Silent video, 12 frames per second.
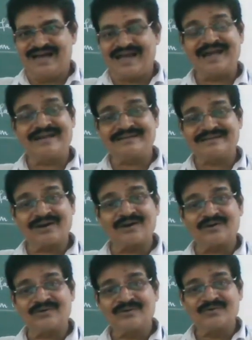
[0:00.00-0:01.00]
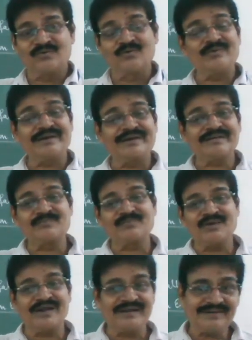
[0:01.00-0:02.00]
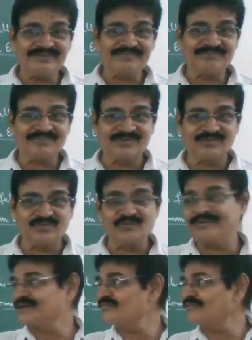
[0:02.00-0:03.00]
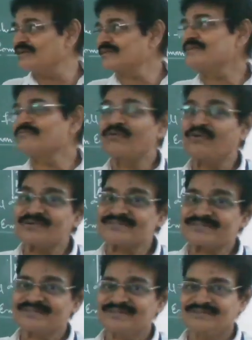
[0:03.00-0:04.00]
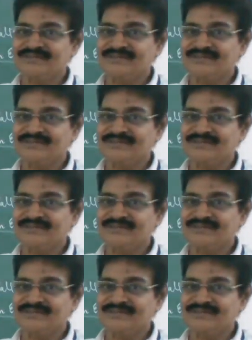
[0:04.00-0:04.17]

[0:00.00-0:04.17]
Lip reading: And now, who were deployed? Who were working force?